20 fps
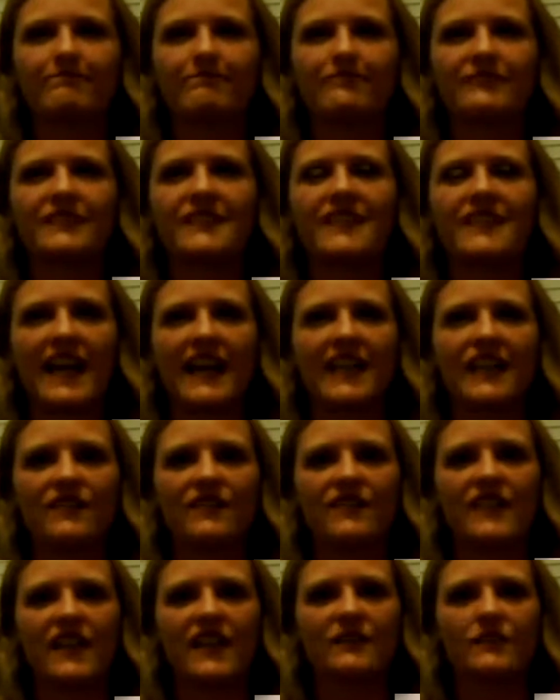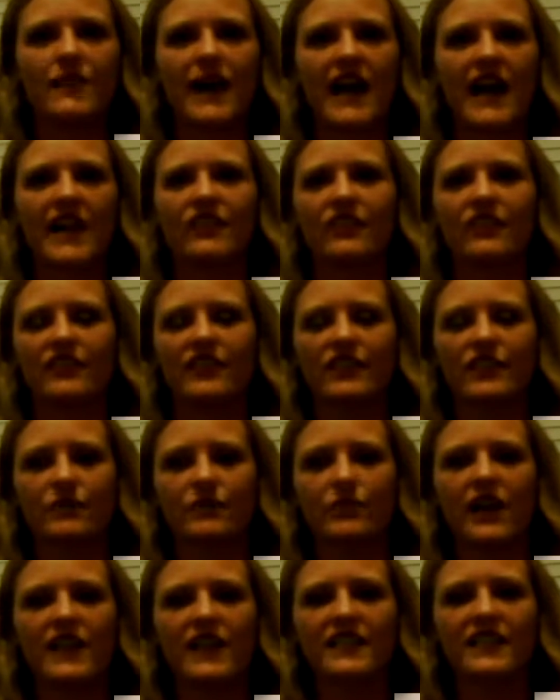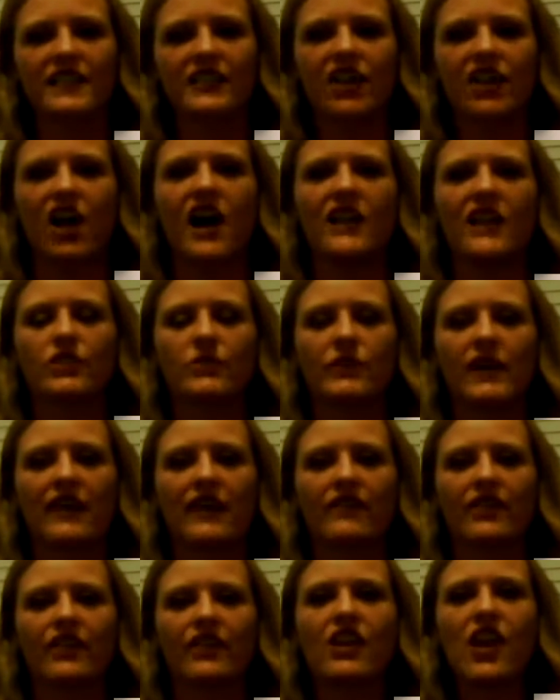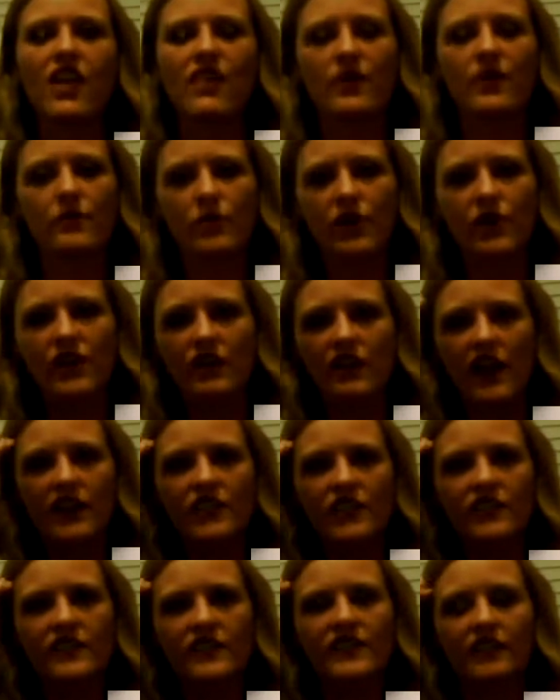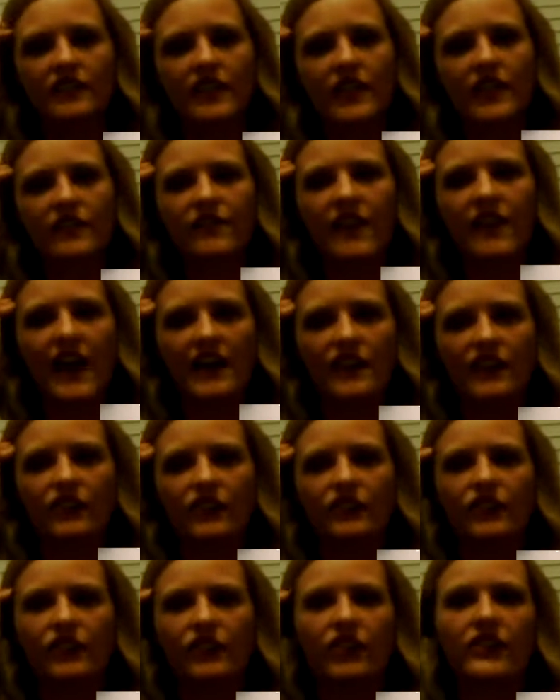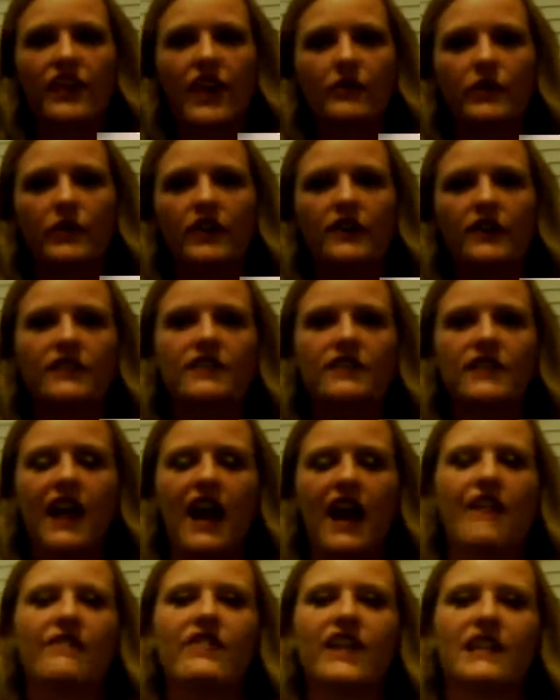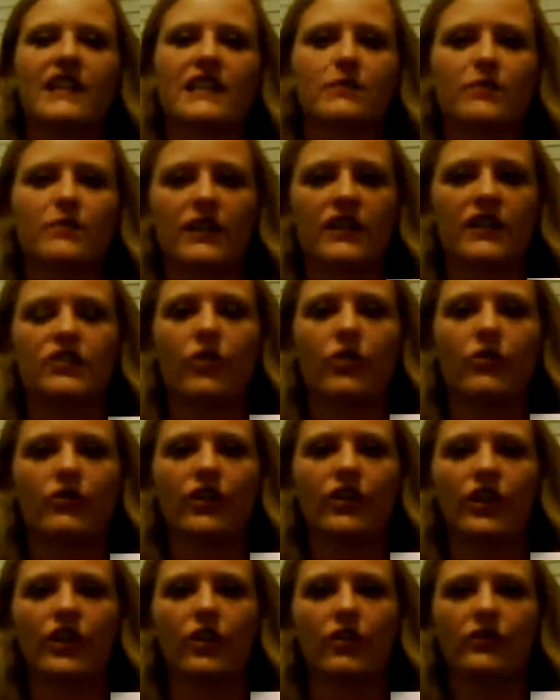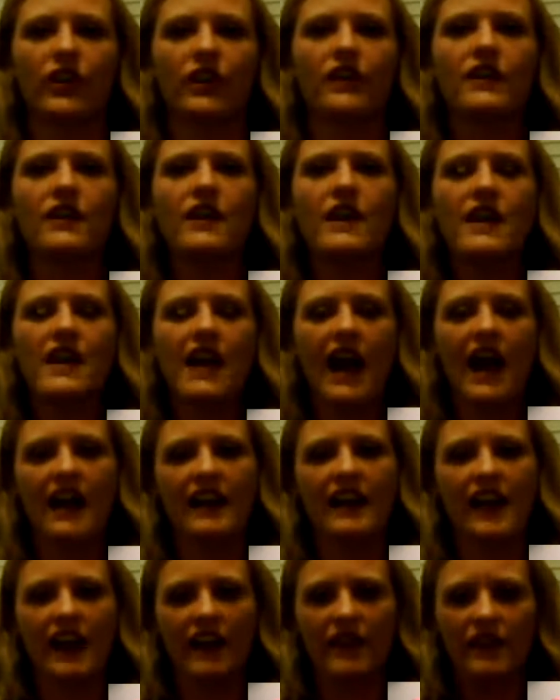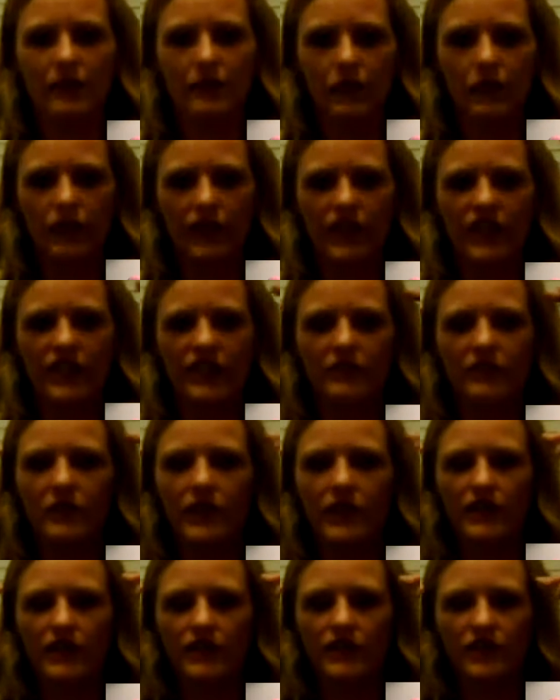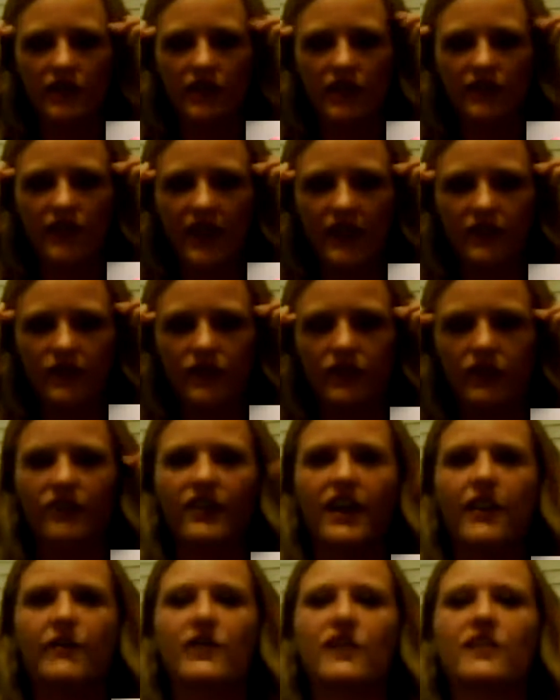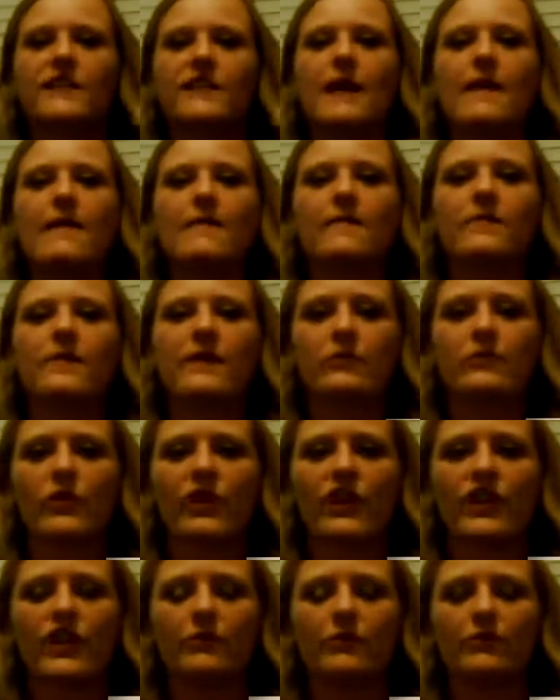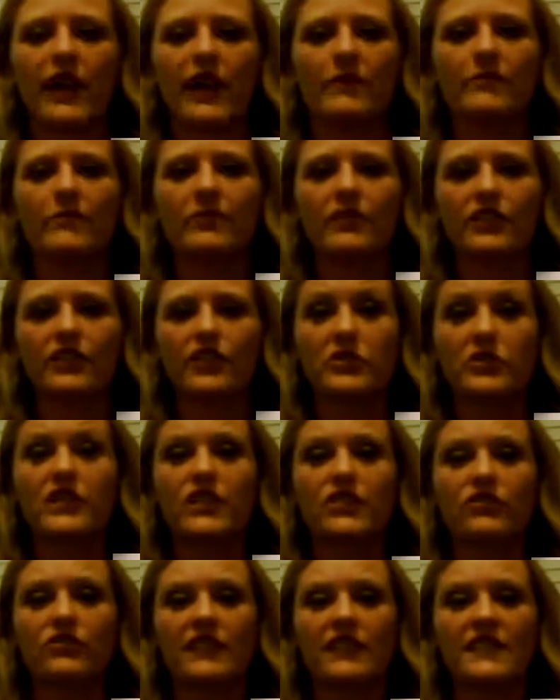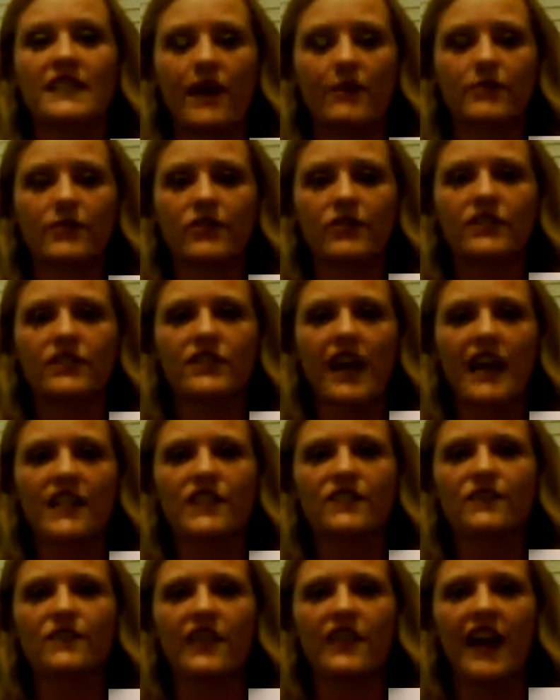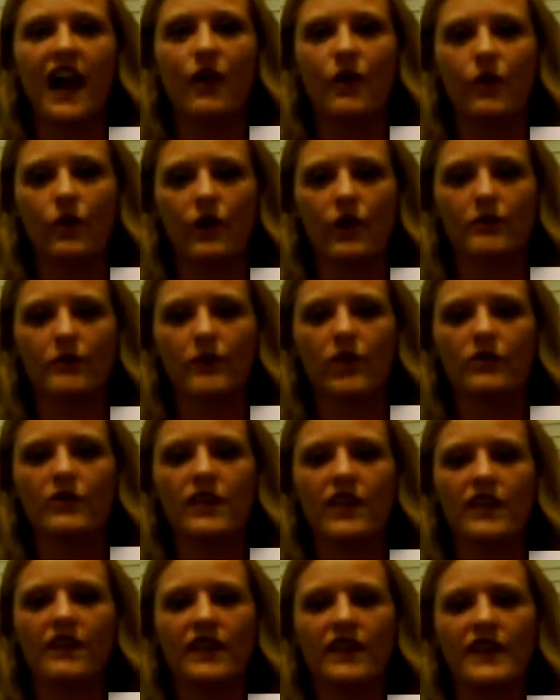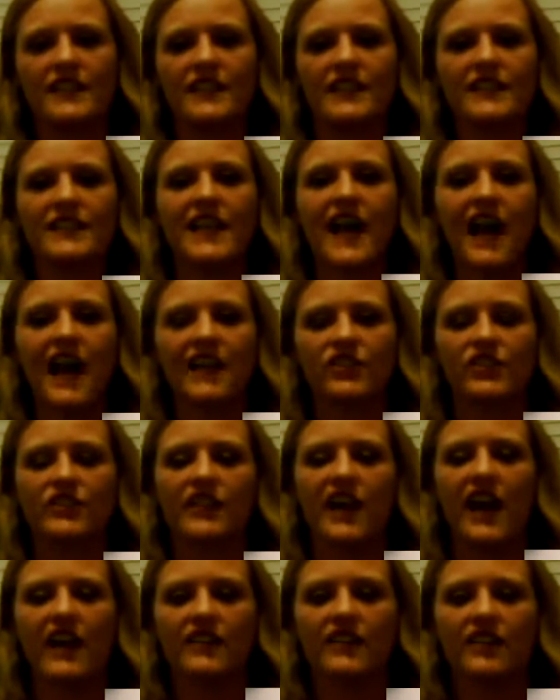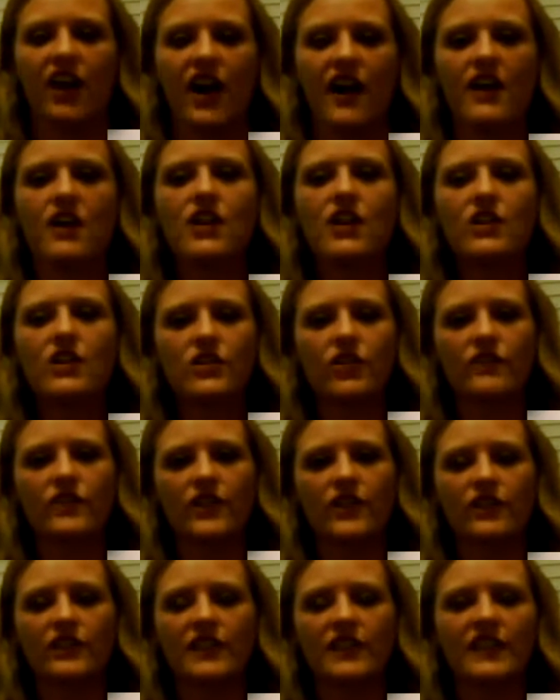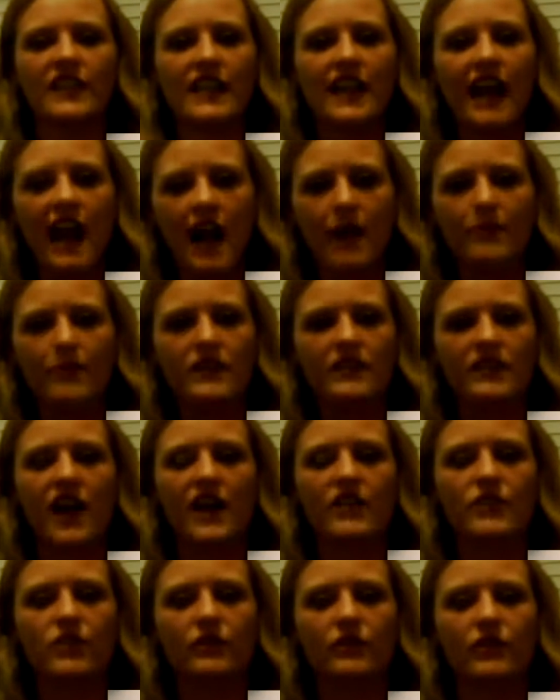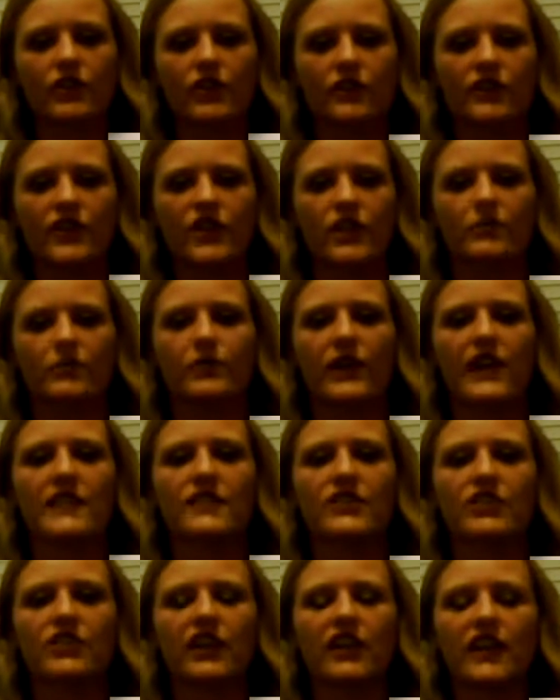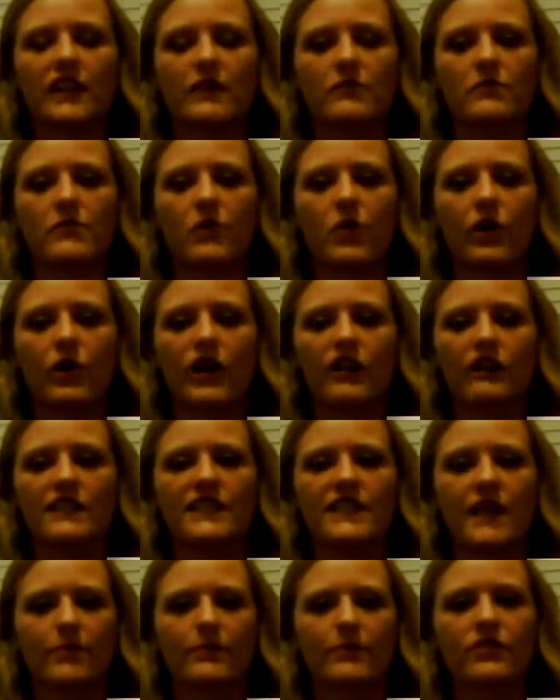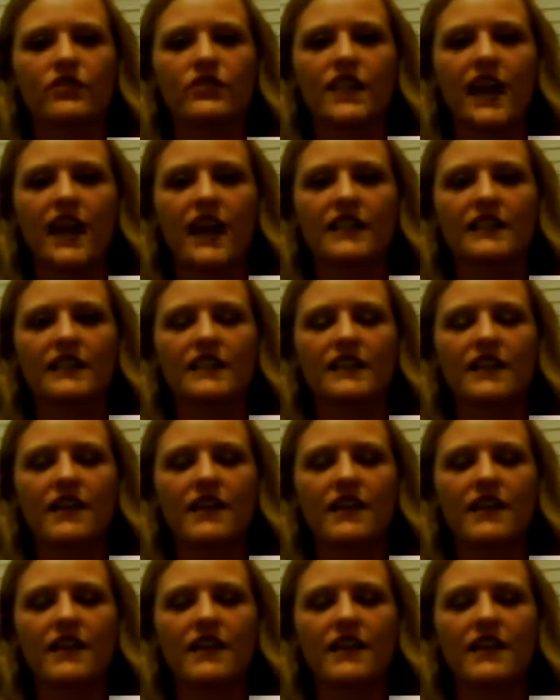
negative state of mind or the depressing thoughts or whatever, the more you're actually solidifying your neural networks to have that experience over and over. And the more you solidify those neural networks, the more your brain produces receptor sites for that hormone that is attached to that thought. So if you're thinking happy thoughts over and over, your brain's creating more receptor sites,